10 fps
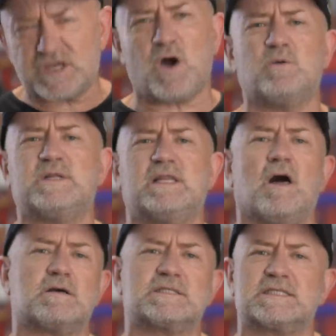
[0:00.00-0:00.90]

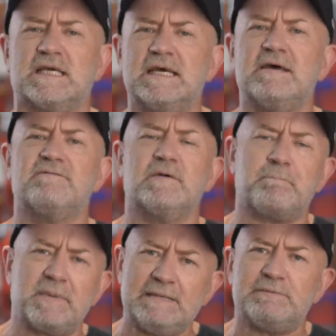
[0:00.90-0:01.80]
Goldilocks for
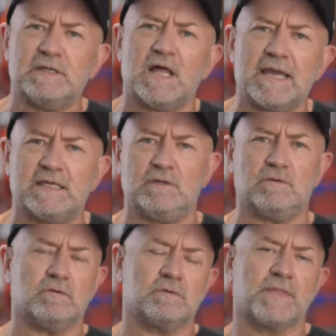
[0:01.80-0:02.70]
people like
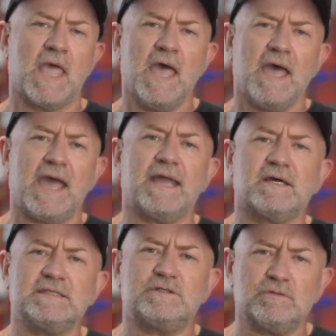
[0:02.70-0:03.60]
you. And
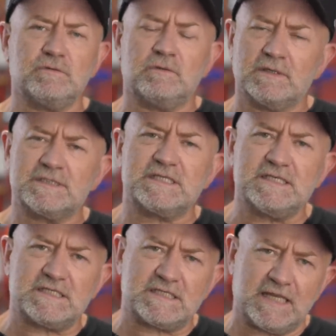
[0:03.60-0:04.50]
I do
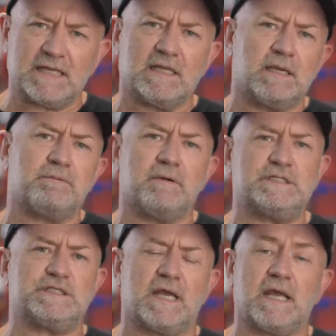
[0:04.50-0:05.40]
sincerely
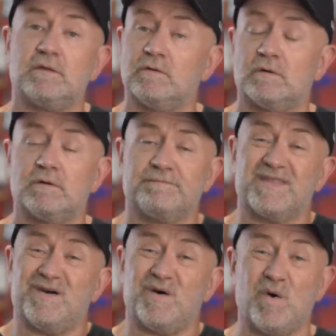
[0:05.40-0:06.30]
appreciate your
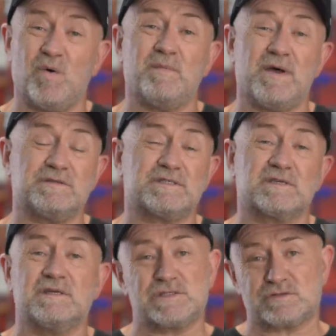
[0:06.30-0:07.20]

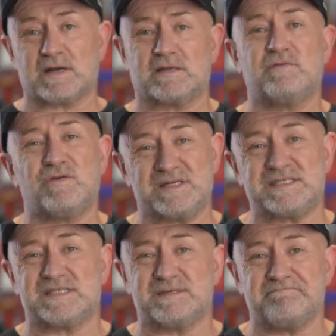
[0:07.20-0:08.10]
almost constructive
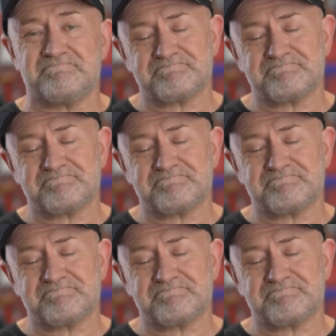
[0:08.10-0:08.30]
criticism.